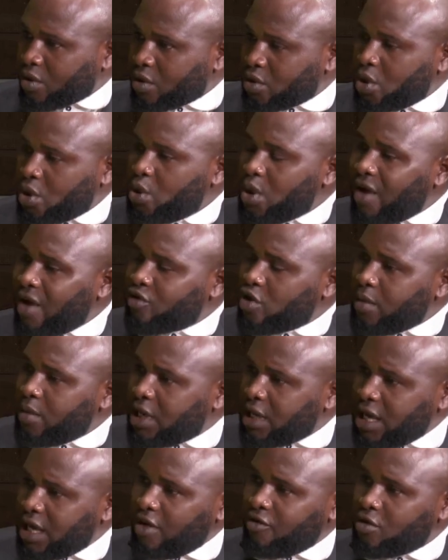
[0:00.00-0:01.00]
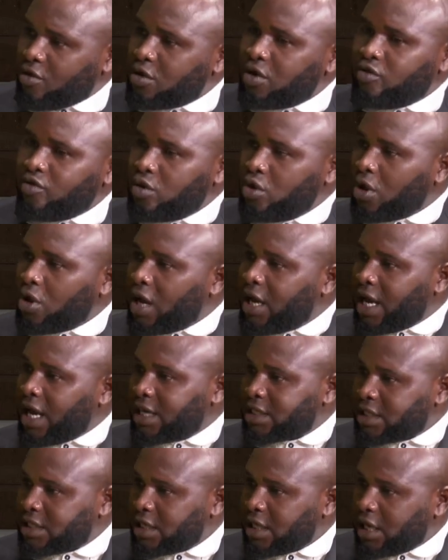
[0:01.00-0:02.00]
So you have to be careful. Even
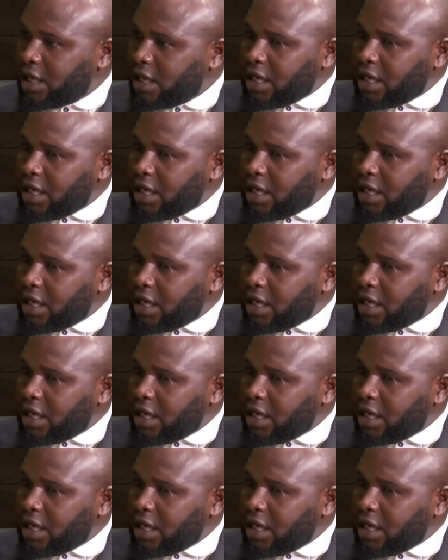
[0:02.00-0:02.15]
lawyers.